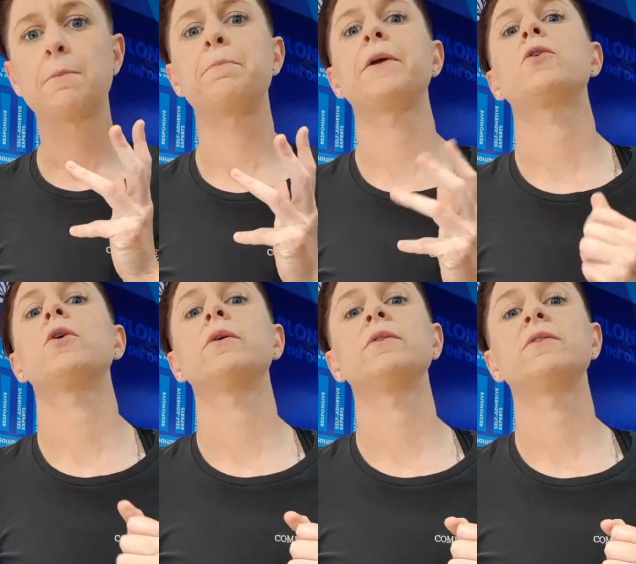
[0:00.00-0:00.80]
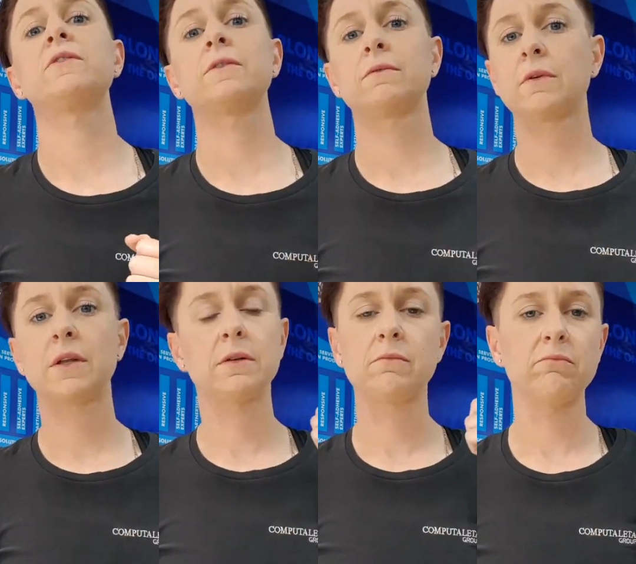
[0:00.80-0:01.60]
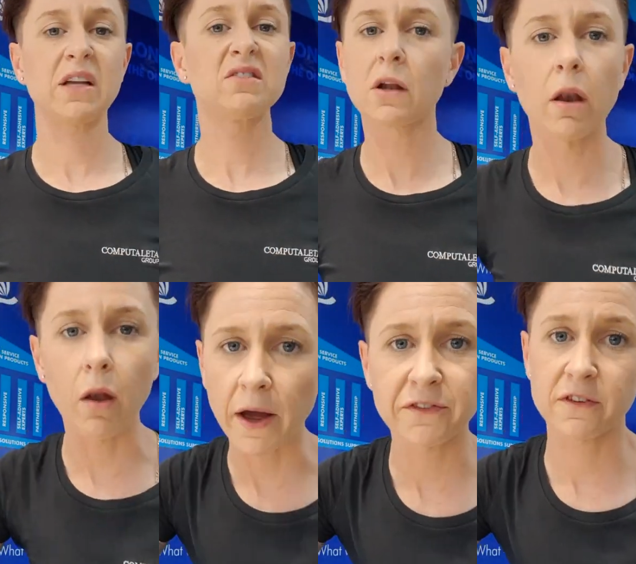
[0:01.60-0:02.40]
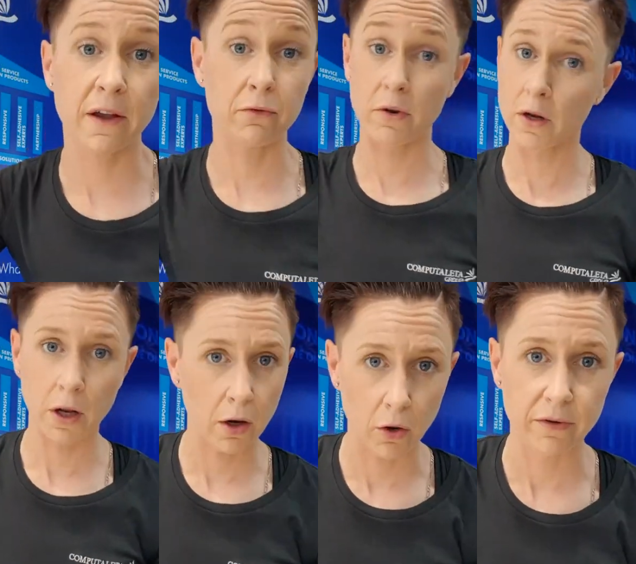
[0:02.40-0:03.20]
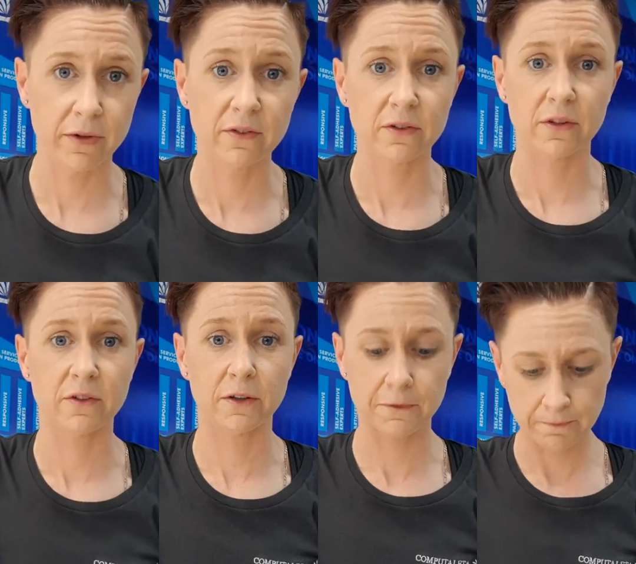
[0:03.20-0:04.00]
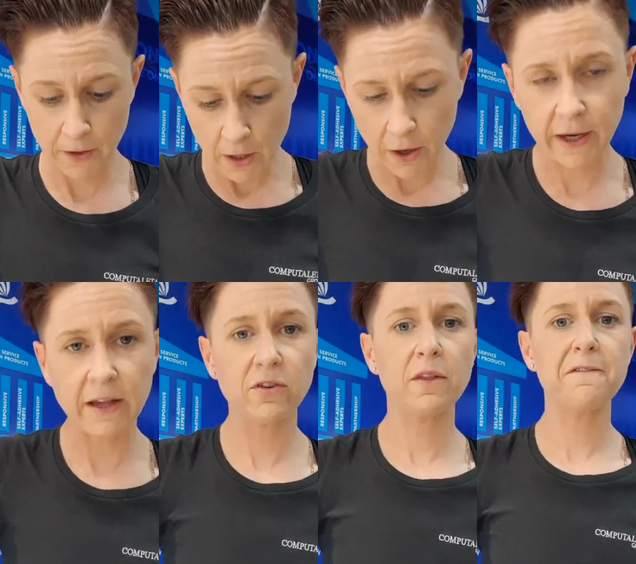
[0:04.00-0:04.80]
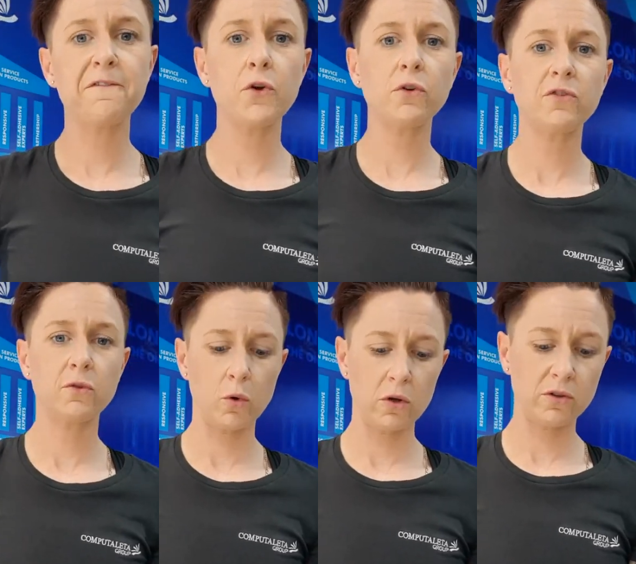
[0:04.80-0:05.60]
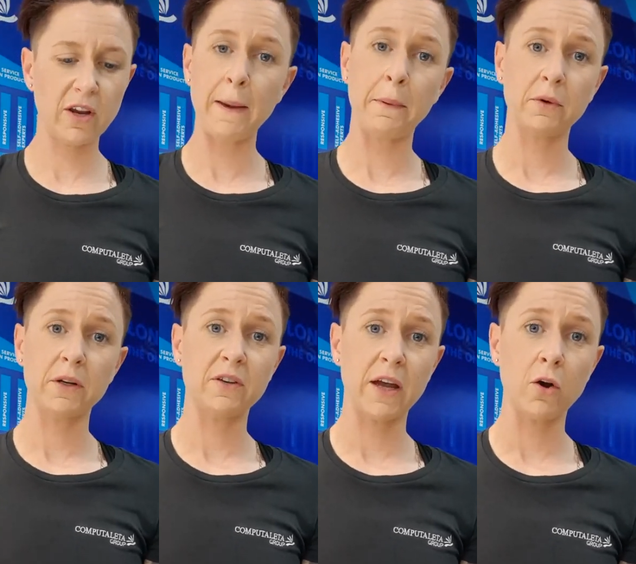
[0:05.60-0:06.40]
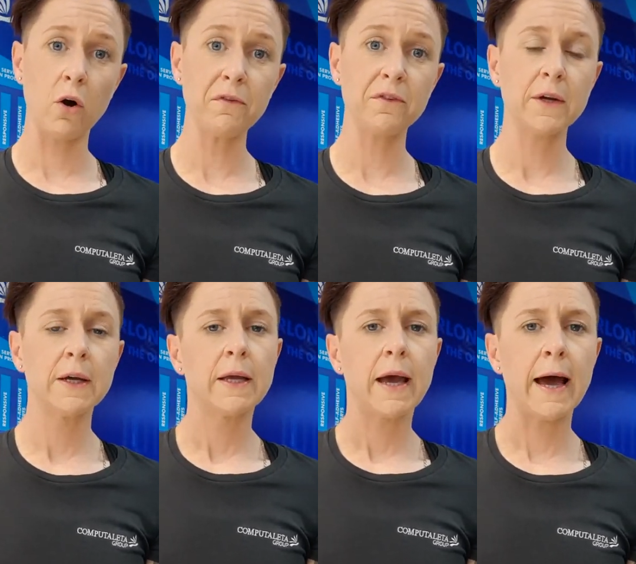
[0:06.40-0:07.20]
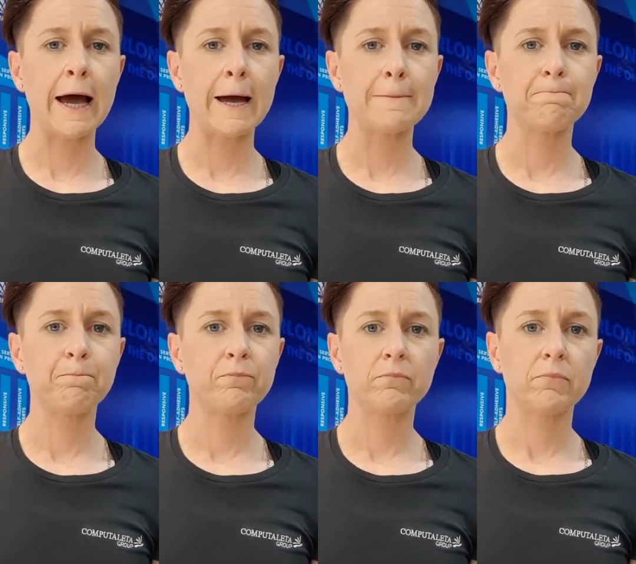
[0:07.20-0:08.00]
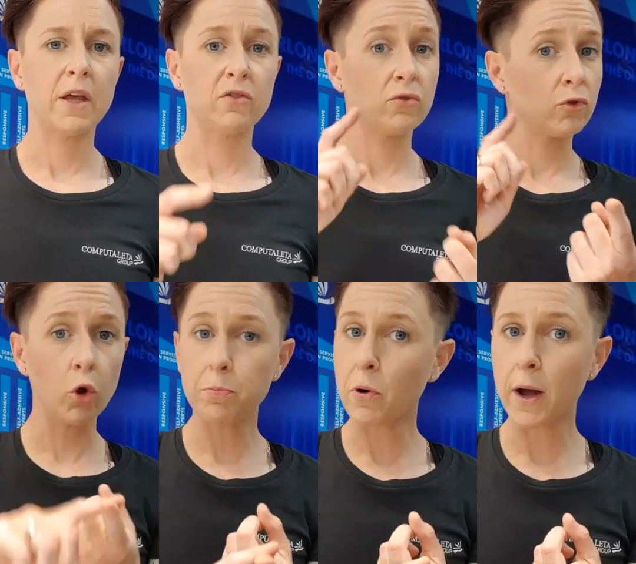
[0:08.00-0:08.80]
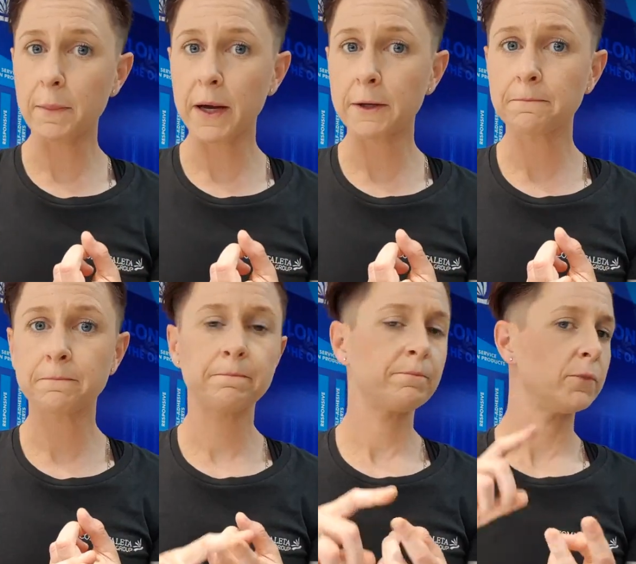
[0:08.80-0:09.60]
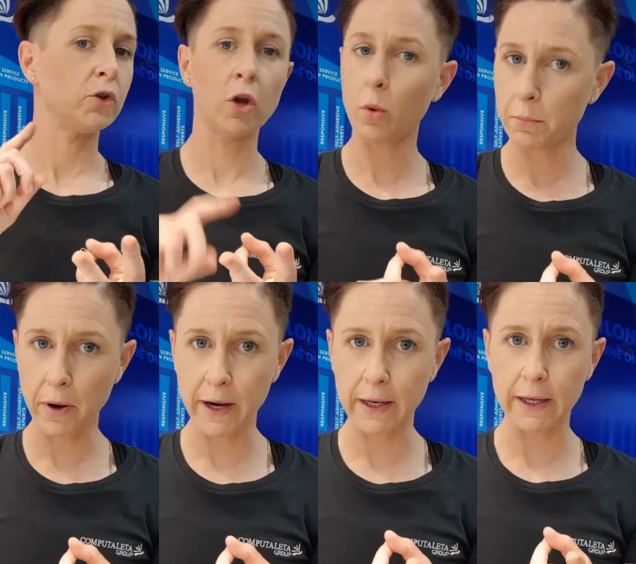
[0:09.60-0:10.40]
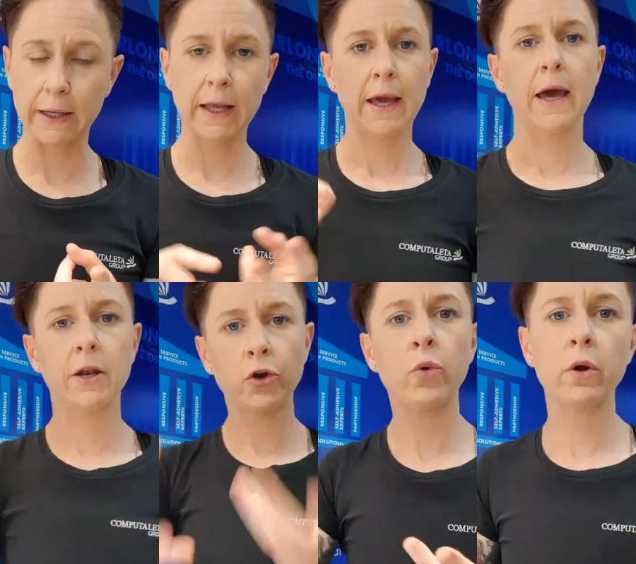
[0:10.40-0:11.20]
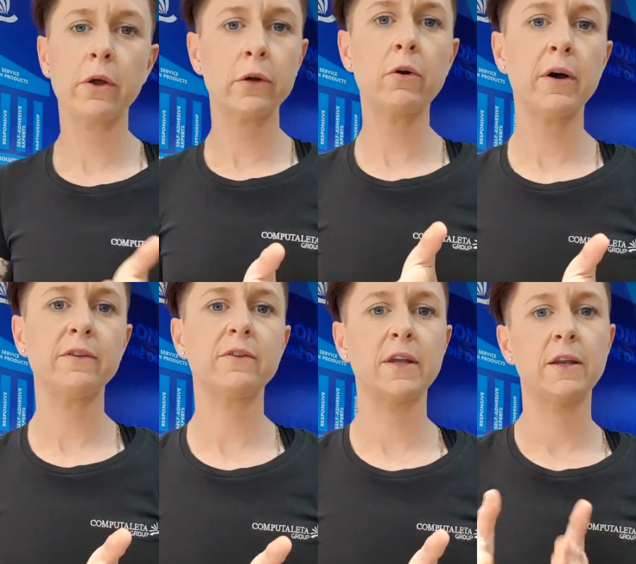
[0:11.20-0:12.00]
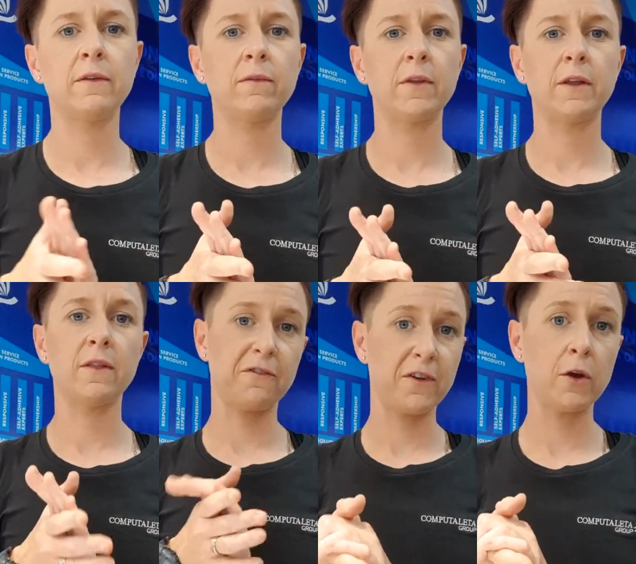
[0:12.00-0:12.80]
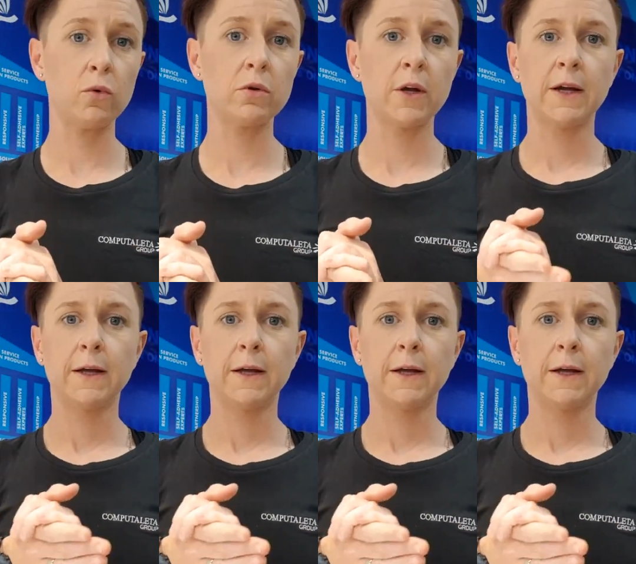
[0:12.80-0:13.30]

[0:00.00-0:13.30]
because it's a lifesaver in a lot of instances. Okay, so the first tape I'm going to take off has no primer, no abrading, and I know a lot of guys in the field